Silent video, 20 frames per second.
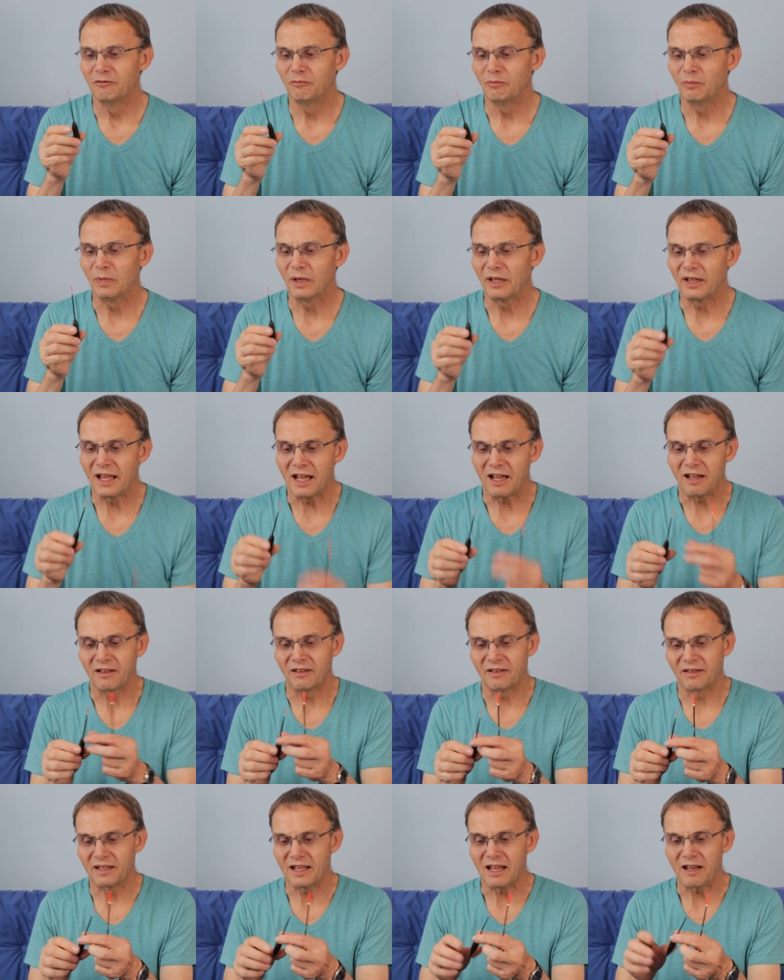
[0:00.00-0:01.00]
But that
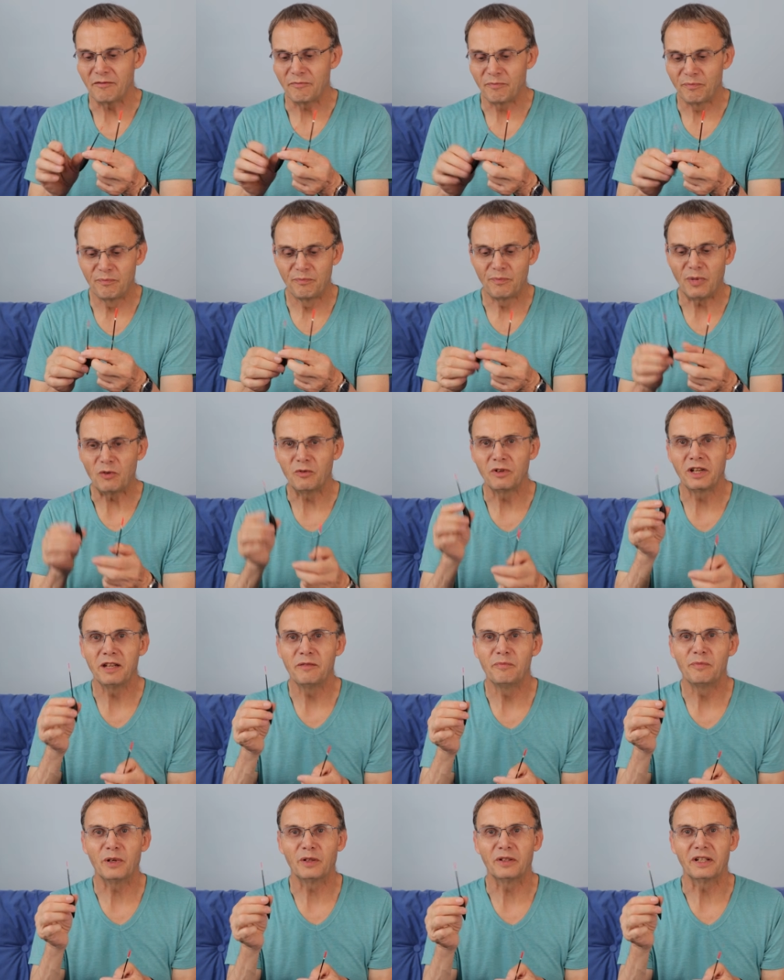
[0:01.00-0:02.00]
bulky
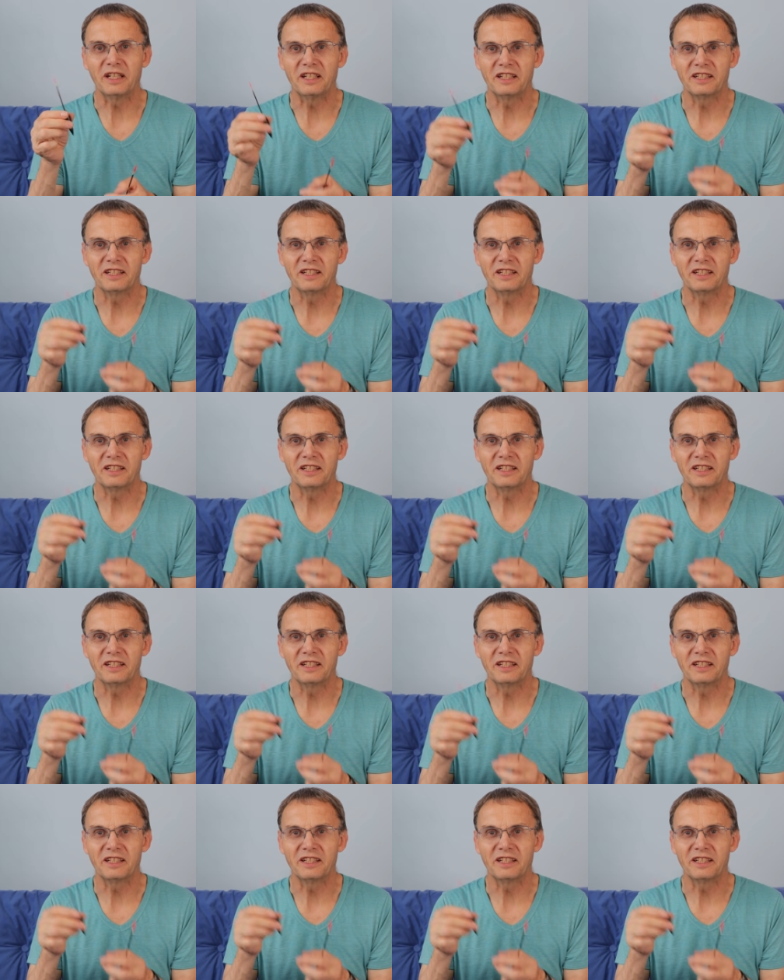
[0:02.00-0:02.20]
body